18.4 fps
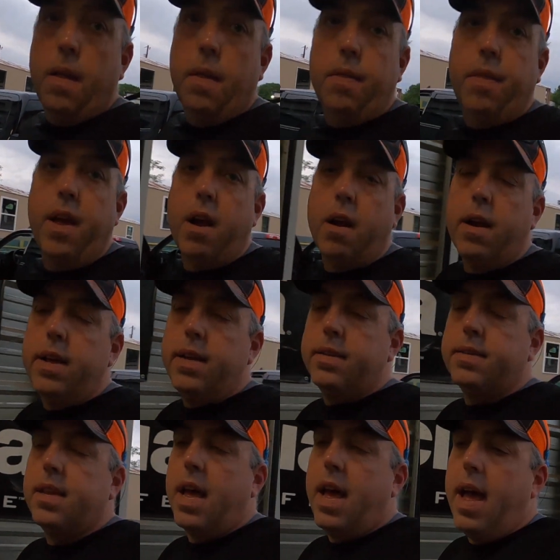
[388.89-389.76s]
There
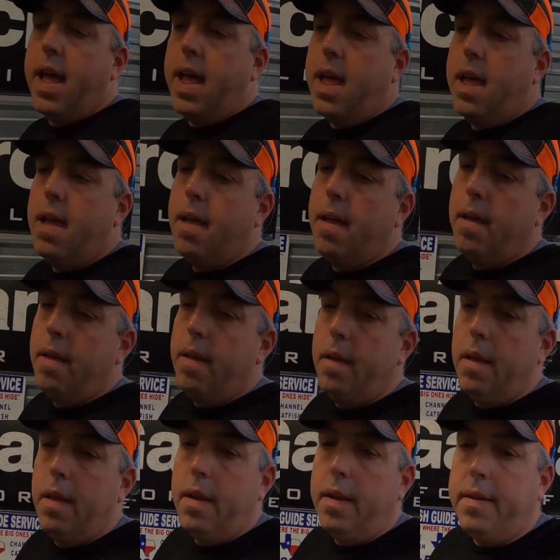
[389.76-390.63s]
is a
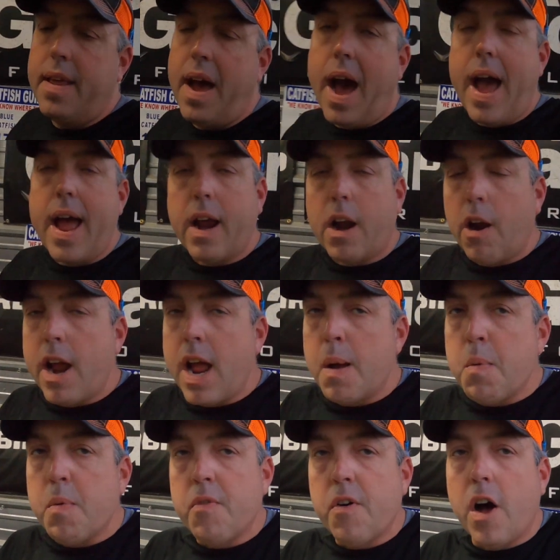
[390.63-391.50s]

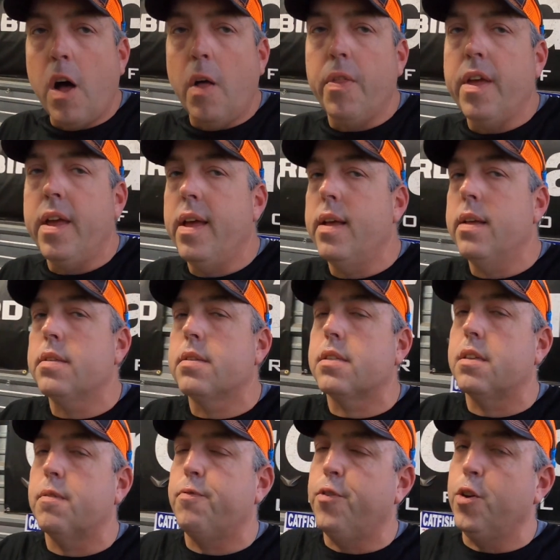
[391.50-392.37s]
diagram of all
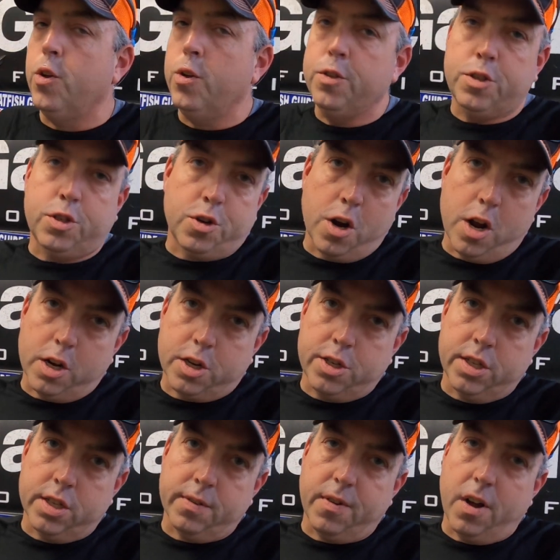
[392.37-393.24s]
this, full
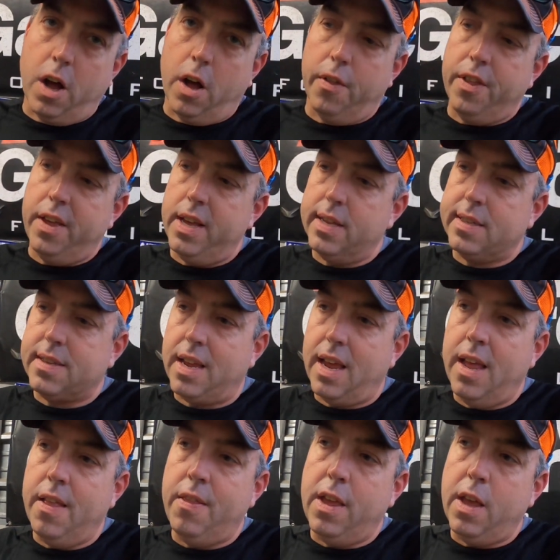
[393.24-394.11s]
instructions of all this
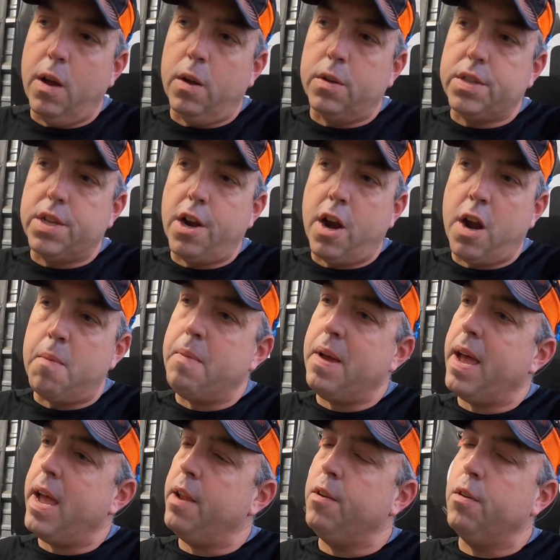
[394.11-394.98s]
in the Ulterra
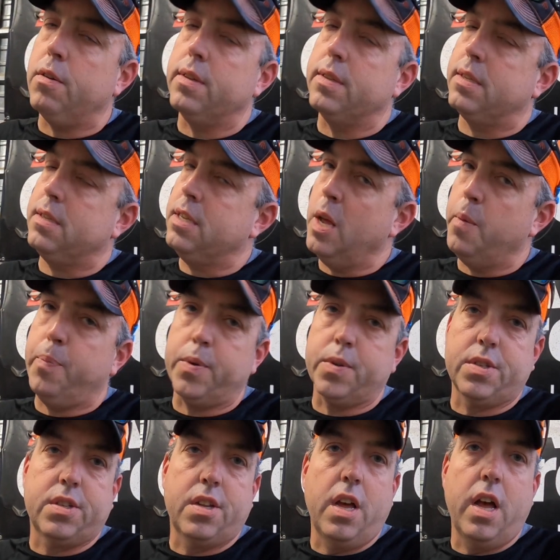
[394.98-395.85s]
manual. It's
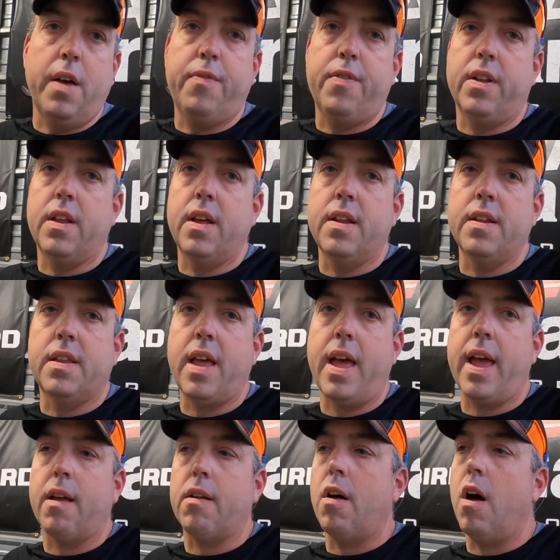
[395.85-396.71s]
simple stuff. It doesn't
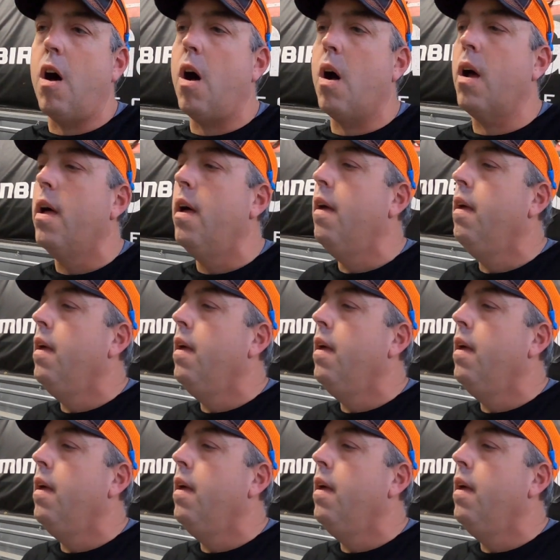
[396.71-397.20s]
take long.